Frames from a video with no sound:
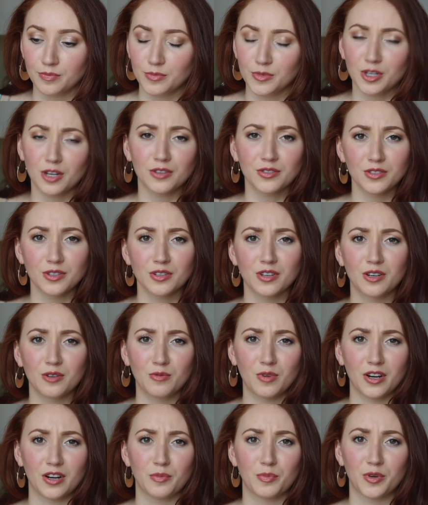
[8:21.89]
You're also going to
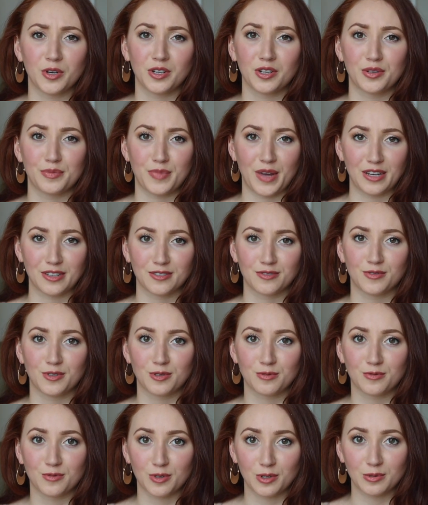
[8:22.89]
want to put your best
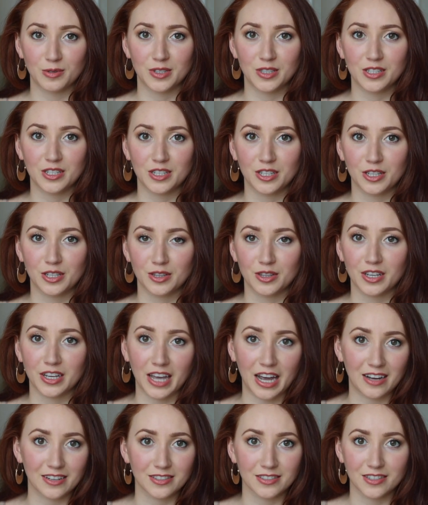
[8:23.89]
foot forward to the
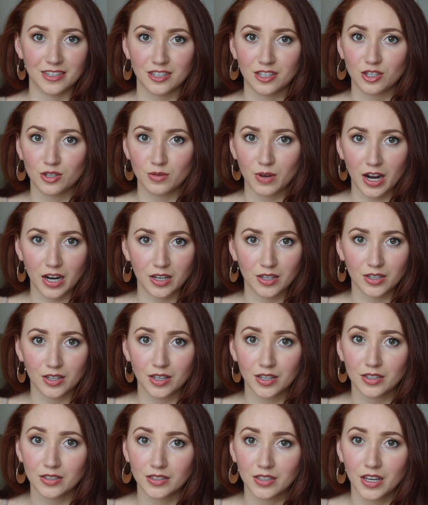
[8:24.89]
casting
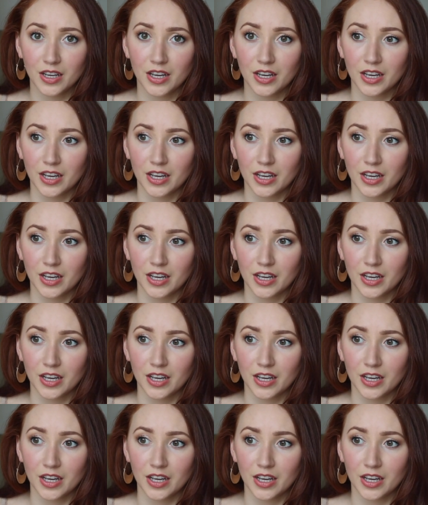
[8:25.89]
directors.